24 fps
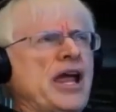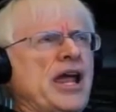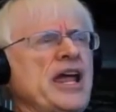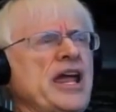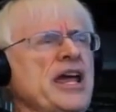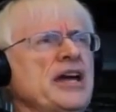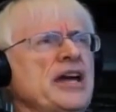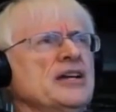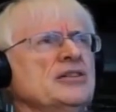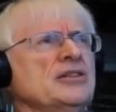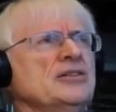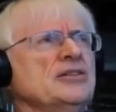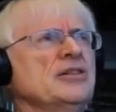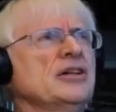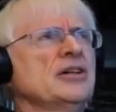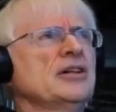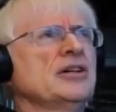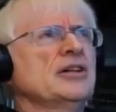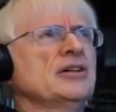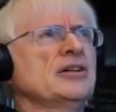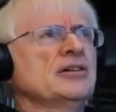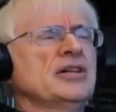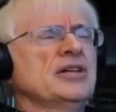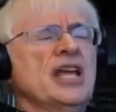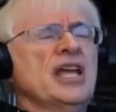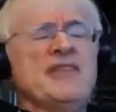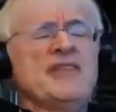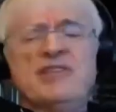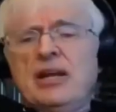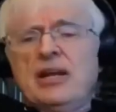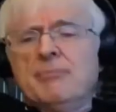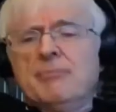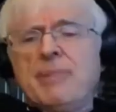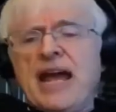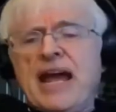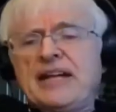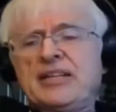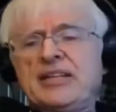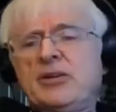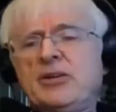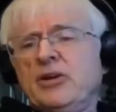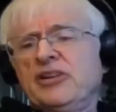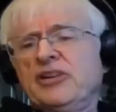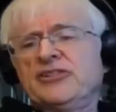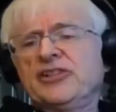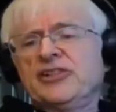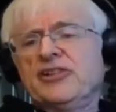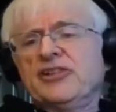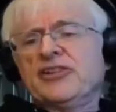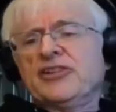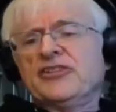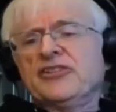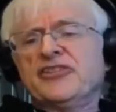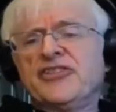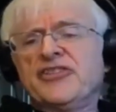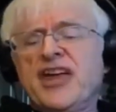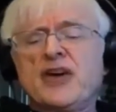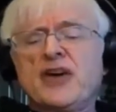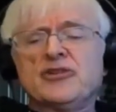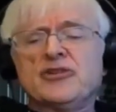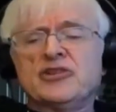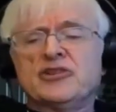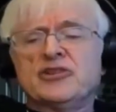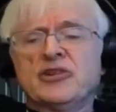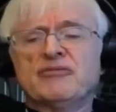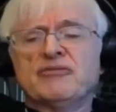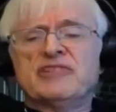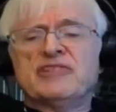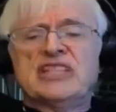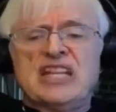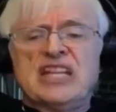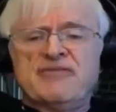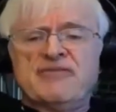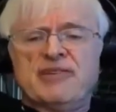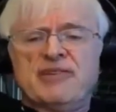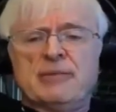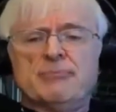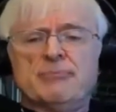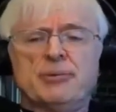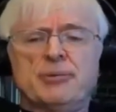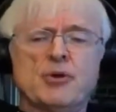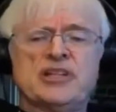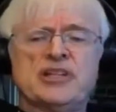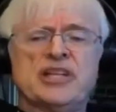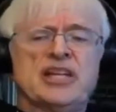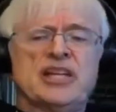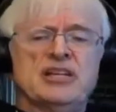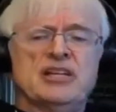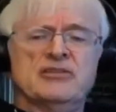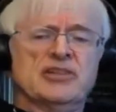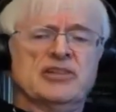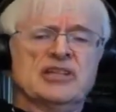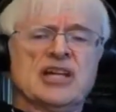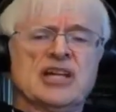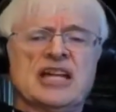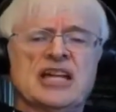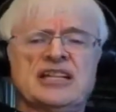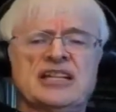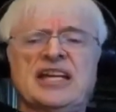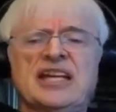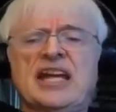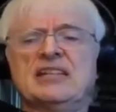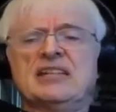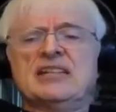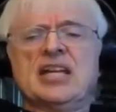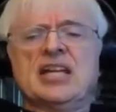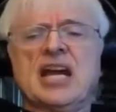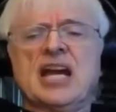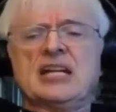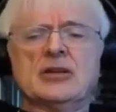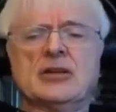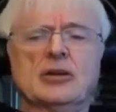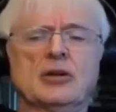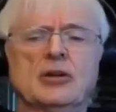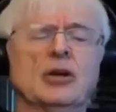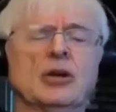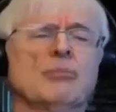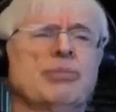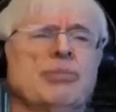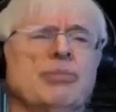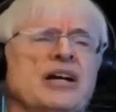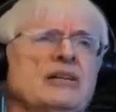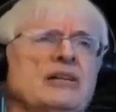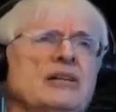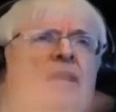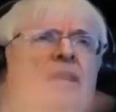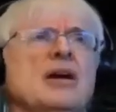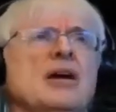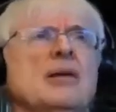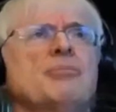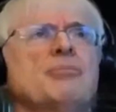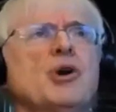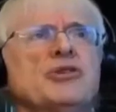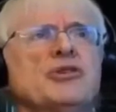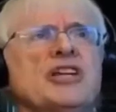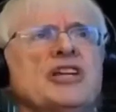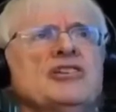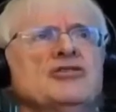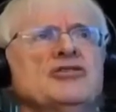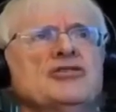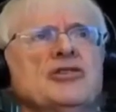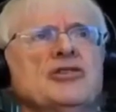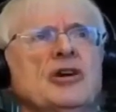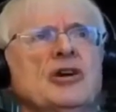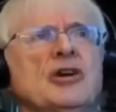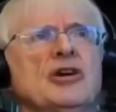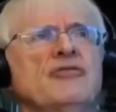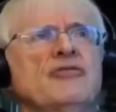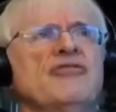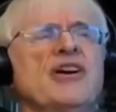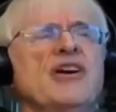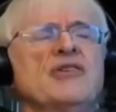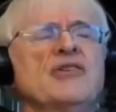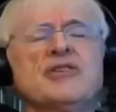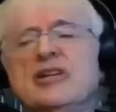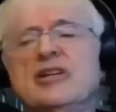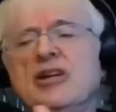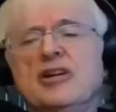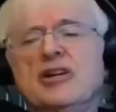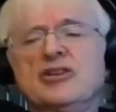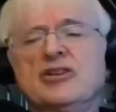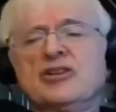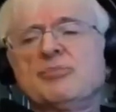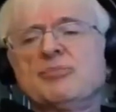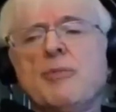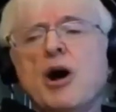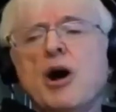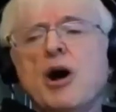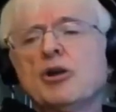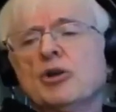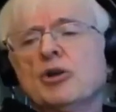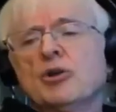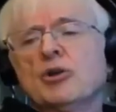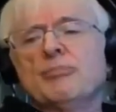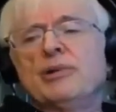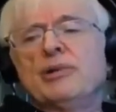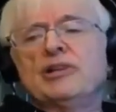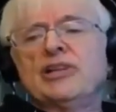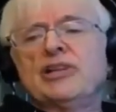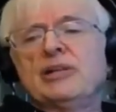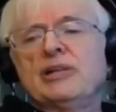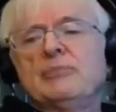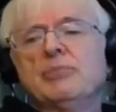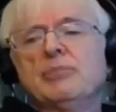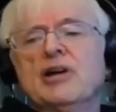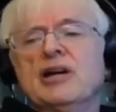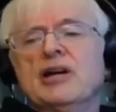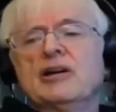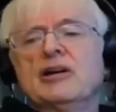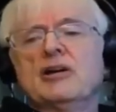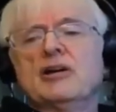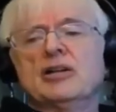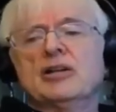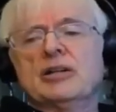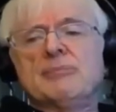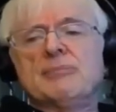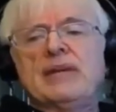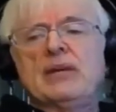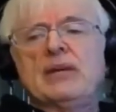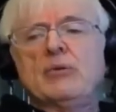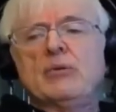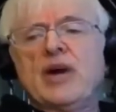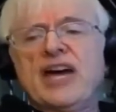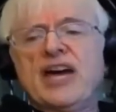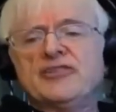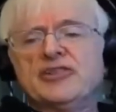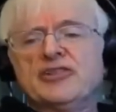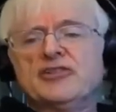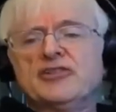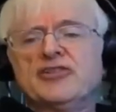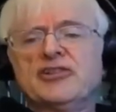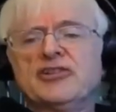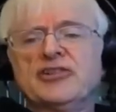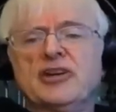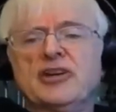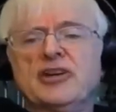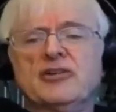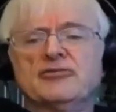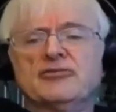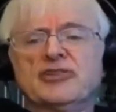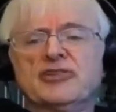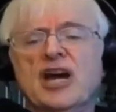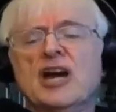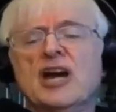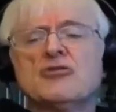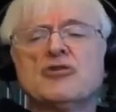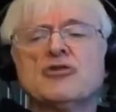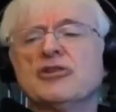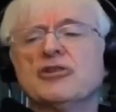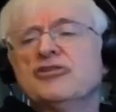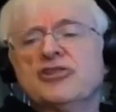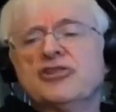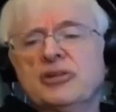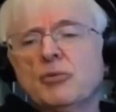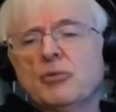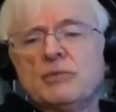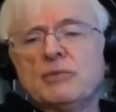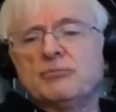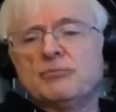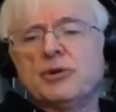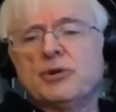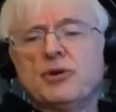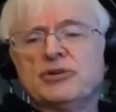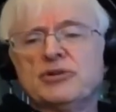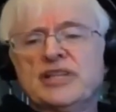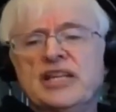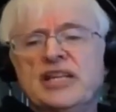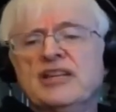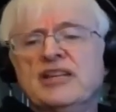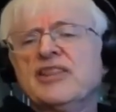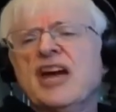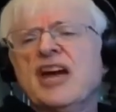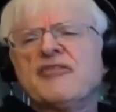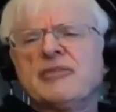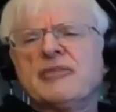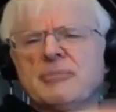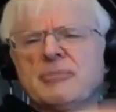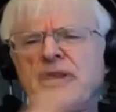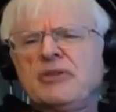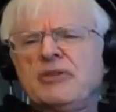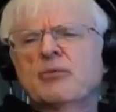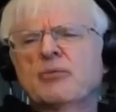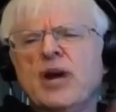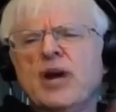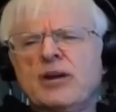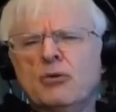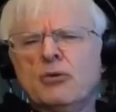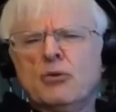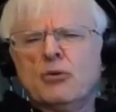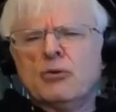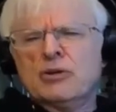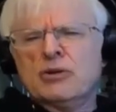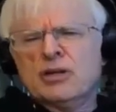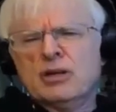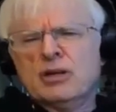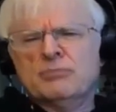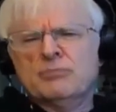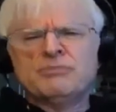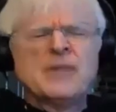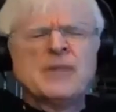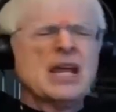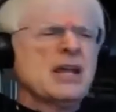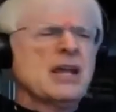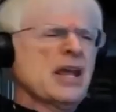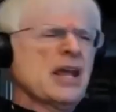And even in a bacterial cell, there's thousands of different proteins. And not to get technical, but proteins are found down in a smaller building block called amino acids, and there's hundreds in one protein, and they have to be in the right order.